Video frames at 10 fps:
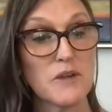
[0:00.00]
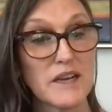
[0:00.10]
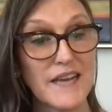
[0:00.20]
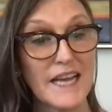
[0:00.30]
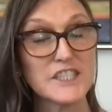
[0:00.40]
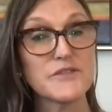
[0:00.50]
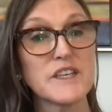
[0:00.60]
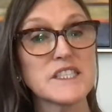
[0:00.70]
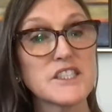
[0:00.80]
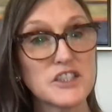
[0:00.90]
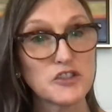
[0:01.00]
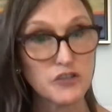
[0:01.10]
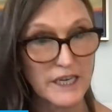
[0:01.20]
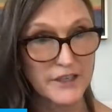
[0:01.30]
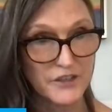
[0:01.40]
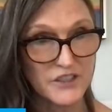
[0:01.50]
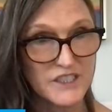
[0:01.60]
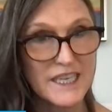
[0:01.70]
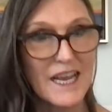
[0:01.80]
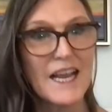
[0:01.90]
around hedge funds and
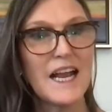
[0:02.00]
traders,